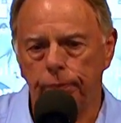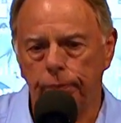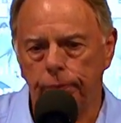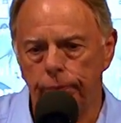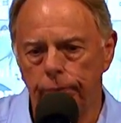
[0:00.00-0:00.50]

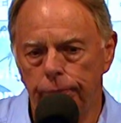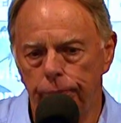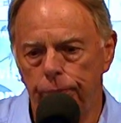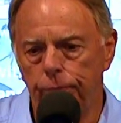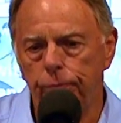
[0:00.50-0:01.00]

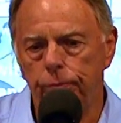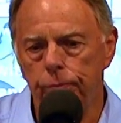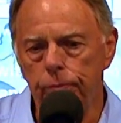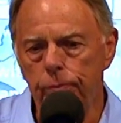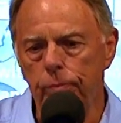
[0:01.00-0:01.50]

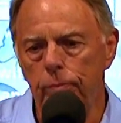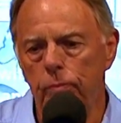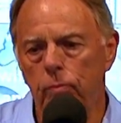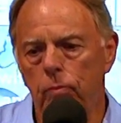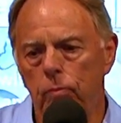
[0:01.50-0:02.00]

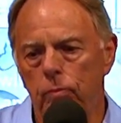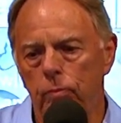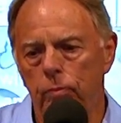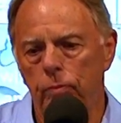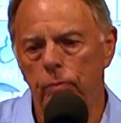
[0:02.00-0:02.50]

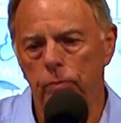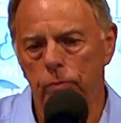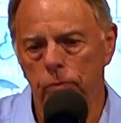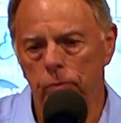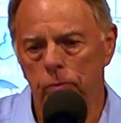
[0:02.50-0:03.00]

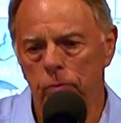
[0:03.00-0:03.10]
(silent)